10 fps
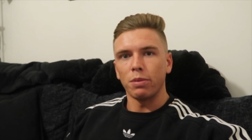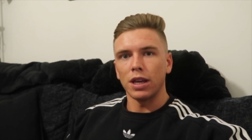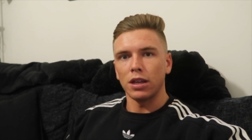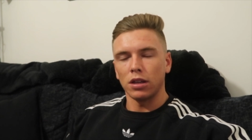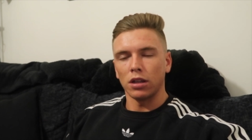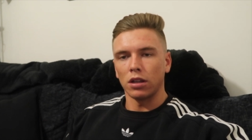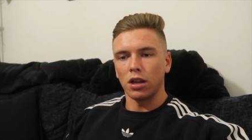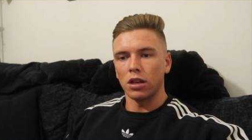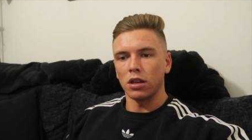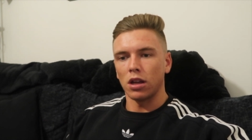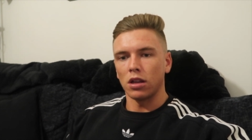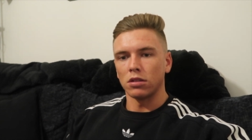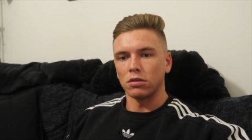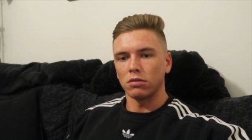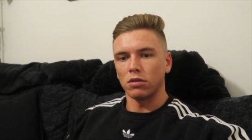to be,
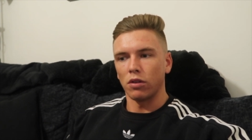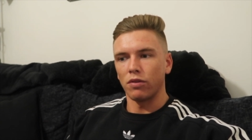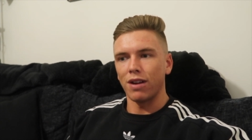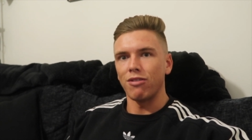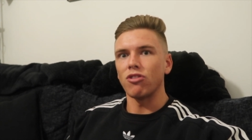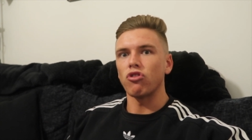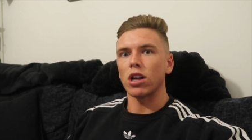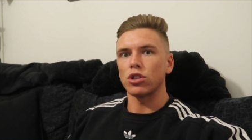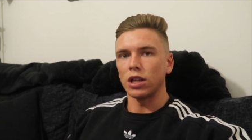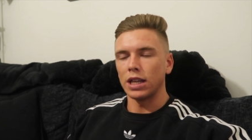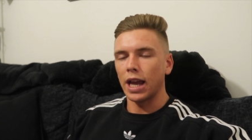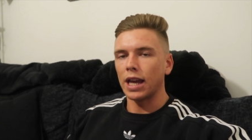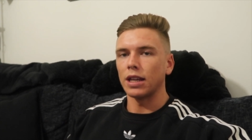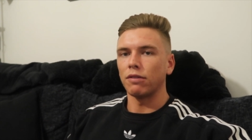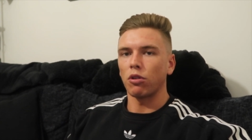and you know, very gradually
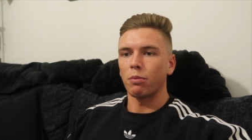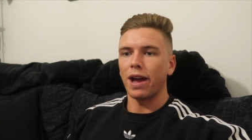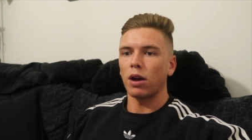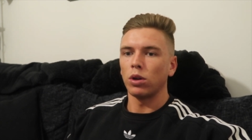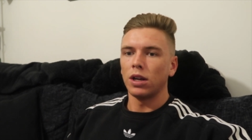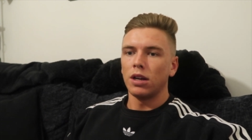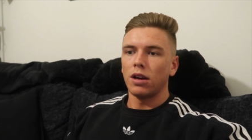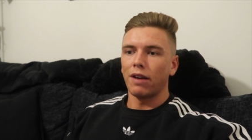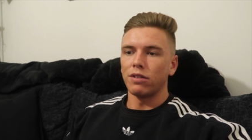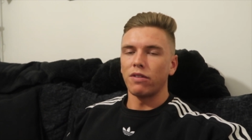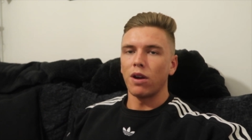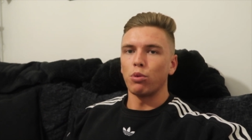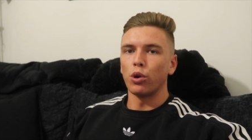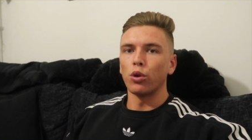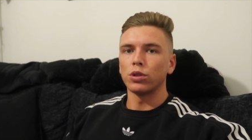gaining from now, having a very
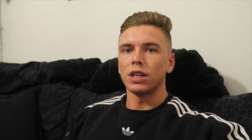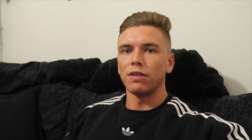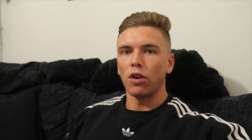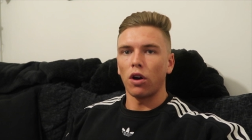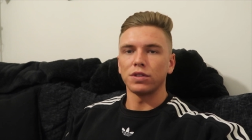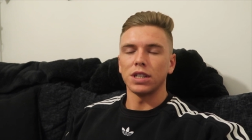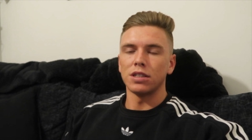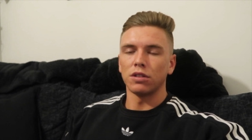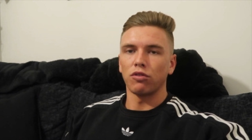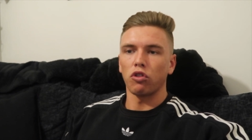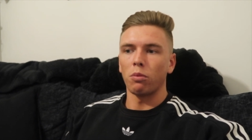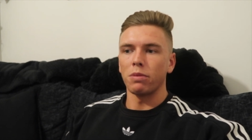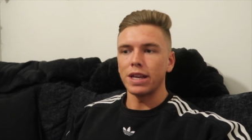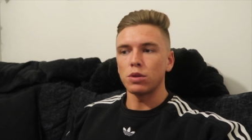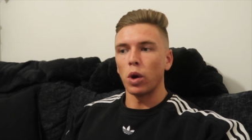productive off season from
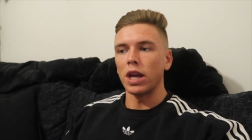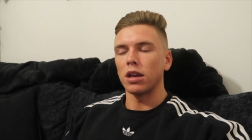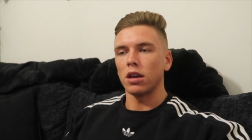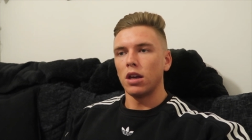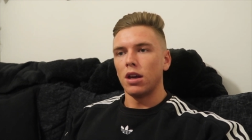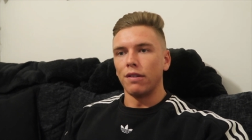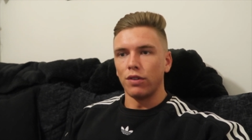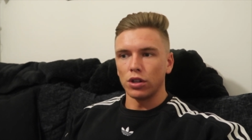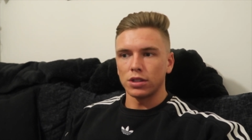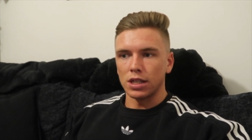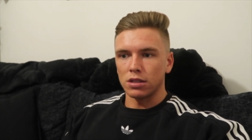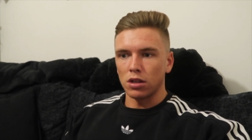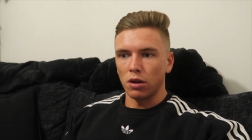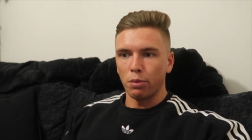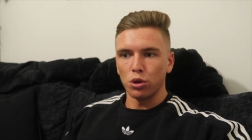this weight versus, you
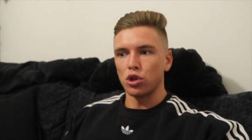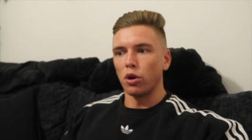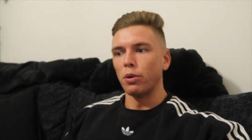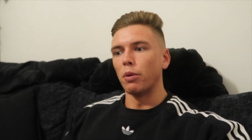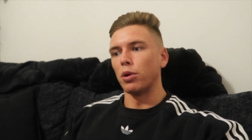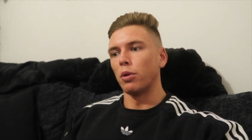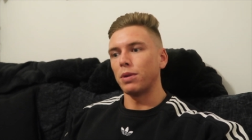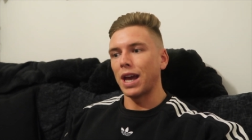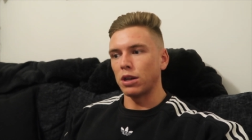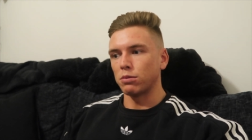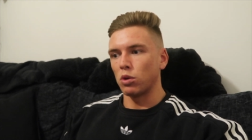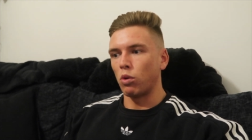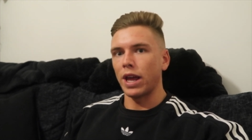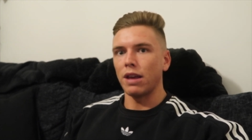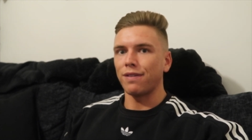know, pushing up and up and up, getting up to
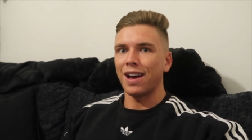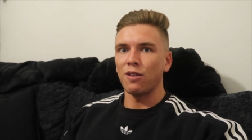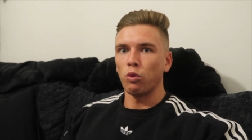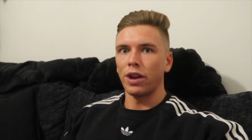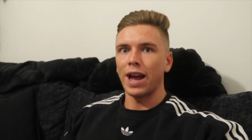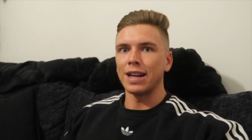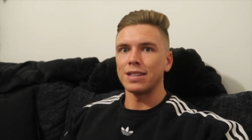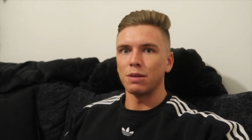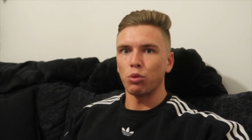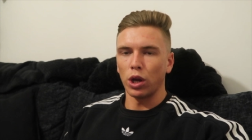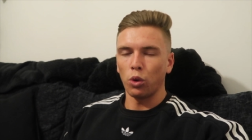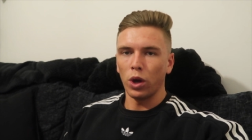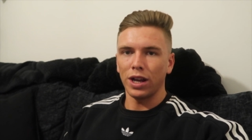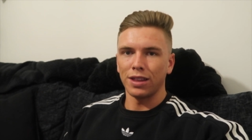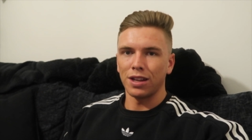185, 190 pretty
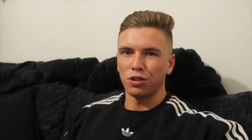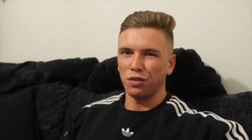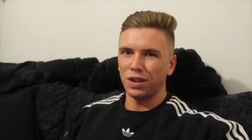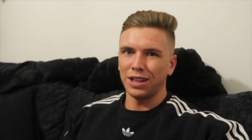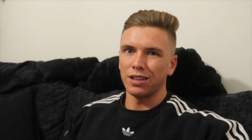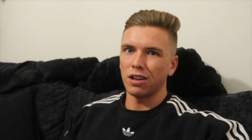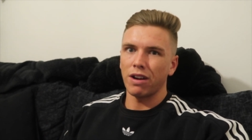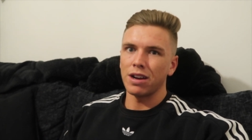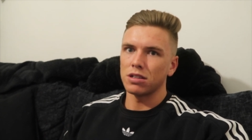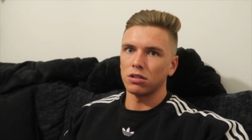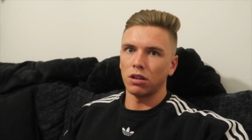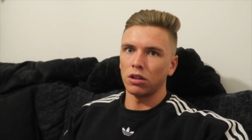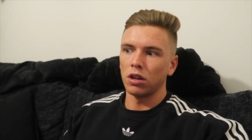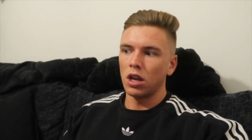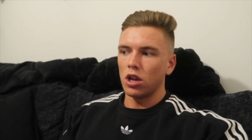quick, and then just feeling horrendous
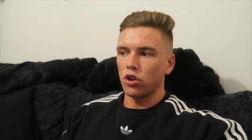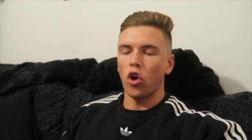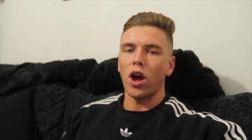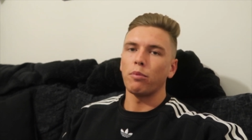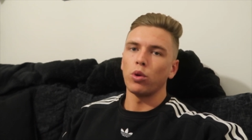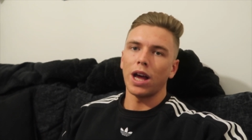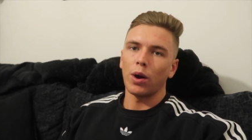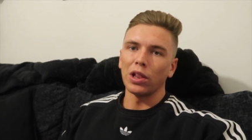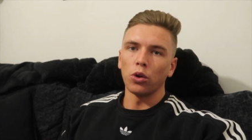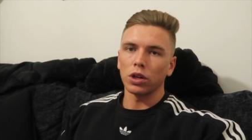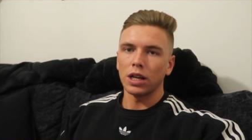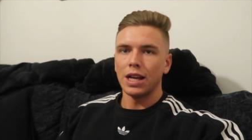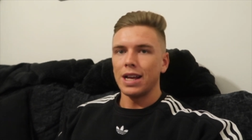and not happy with how I look.